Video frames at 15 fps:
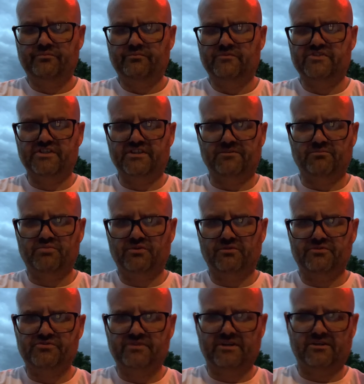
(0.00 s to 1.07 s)
She didn't even pull the
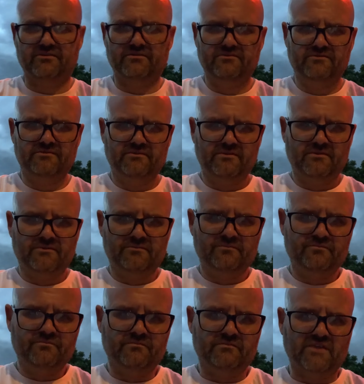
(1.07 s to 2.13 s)
trigger.
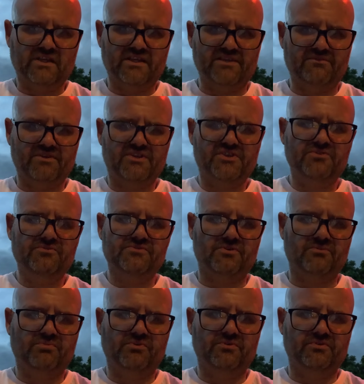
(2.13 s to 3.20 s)
They didn't even accuse her
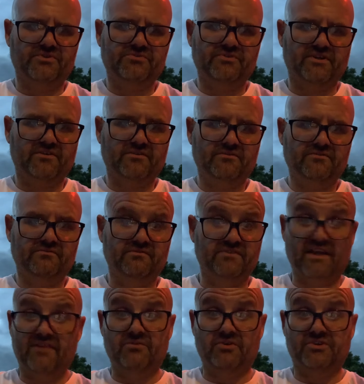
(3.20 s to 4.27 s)
of pulling a trigger.
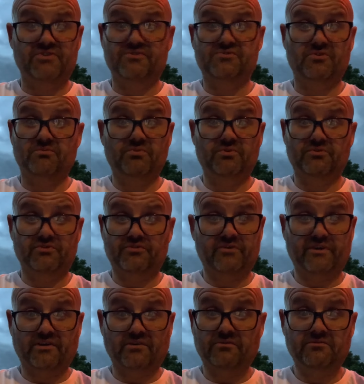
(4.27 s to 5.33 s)
Never accused her of pulling a
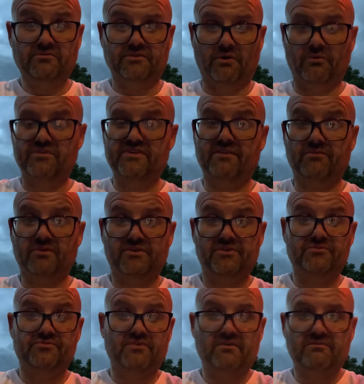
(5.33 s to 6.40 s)
trigger. No one's ever
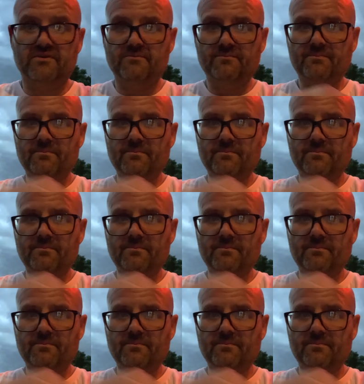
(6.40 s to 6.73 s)
accused her of it.